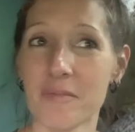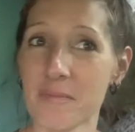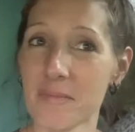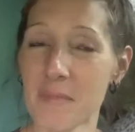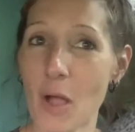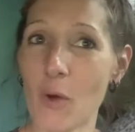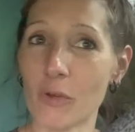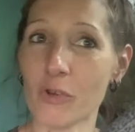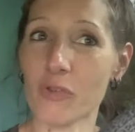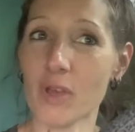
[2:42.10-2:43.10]
My
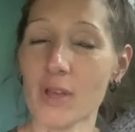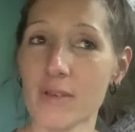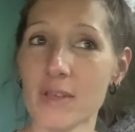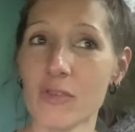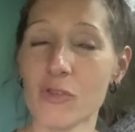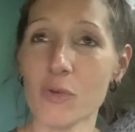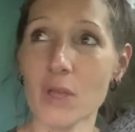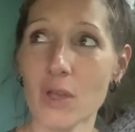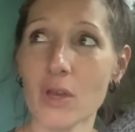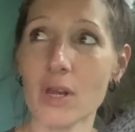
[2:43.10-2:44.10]
older son, he's
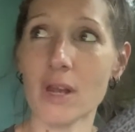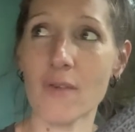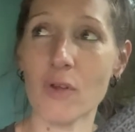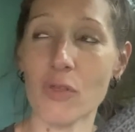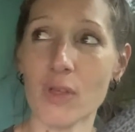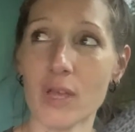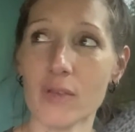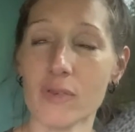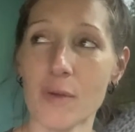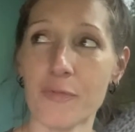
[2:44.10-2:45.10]
doing good in everything
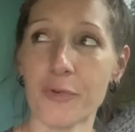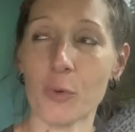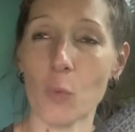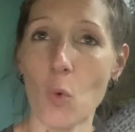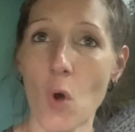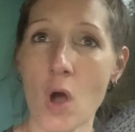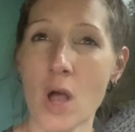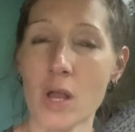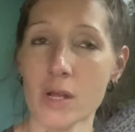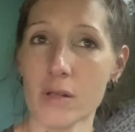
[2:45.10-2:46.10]
except for
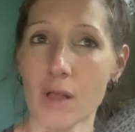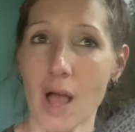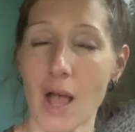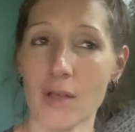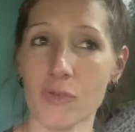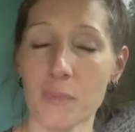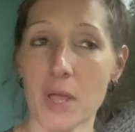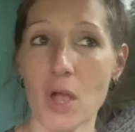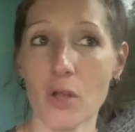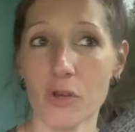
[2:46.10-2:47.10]
one class. My
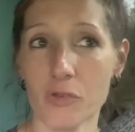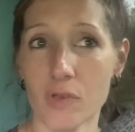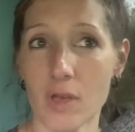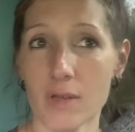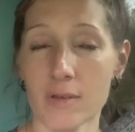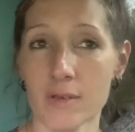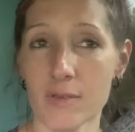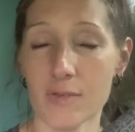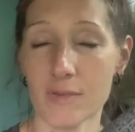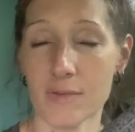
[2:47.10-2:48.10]
younger son
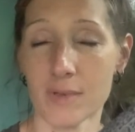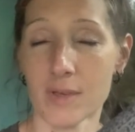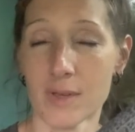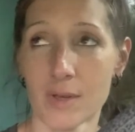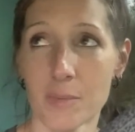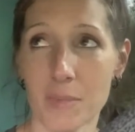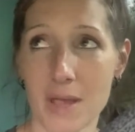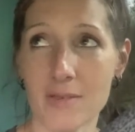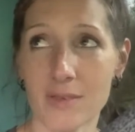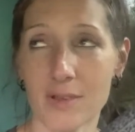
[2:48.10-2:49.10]
is
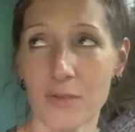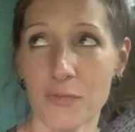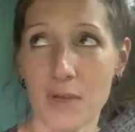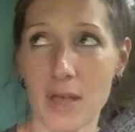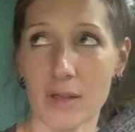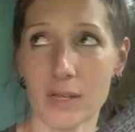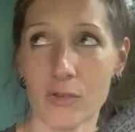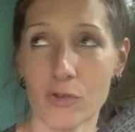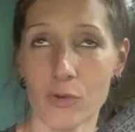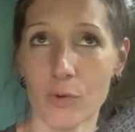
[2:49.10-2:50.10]
basically failing
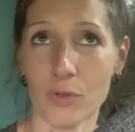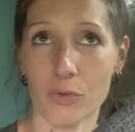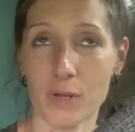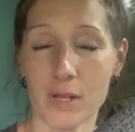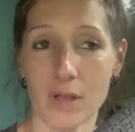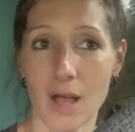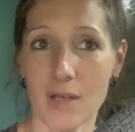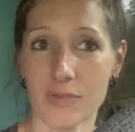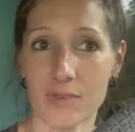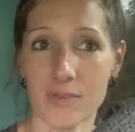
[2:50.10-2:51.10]
two or three
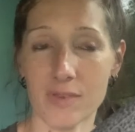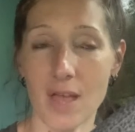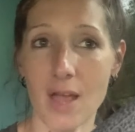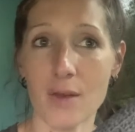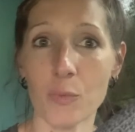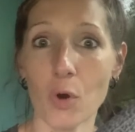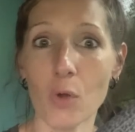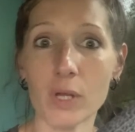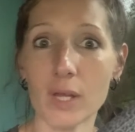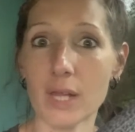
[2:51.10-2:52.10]
classes, and we're
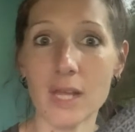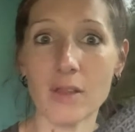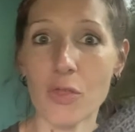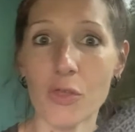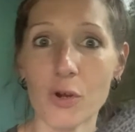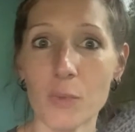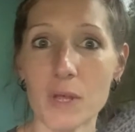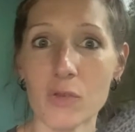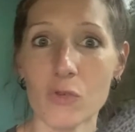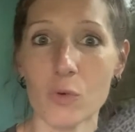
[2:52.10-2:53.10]
only on like the third
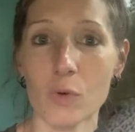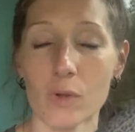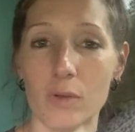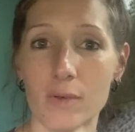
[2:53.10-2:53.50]
week of school.